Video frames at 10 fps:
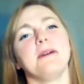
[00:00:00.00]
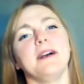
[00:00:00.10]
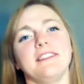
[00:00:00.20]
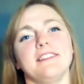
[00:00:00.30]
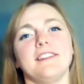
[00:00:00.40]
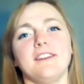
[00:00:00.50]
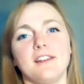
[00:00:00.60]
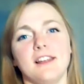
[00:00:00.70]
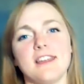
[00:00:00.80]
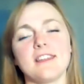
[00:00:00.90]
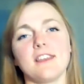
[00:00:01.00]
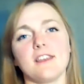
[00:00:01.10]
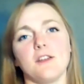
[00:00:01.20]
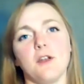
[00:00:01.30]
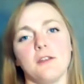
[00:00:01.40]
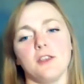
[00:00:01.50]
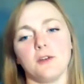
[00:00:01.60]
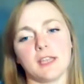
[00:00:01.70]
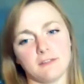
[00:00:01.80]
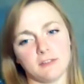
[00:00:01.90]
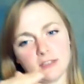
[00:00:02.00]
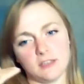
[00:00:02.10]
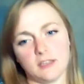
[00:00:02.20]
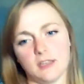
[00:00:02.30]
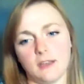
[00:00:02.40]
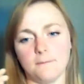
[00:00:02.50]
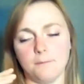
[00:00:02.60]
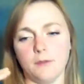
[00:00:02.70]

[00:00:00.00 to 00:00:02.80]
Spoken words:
And so like you're given a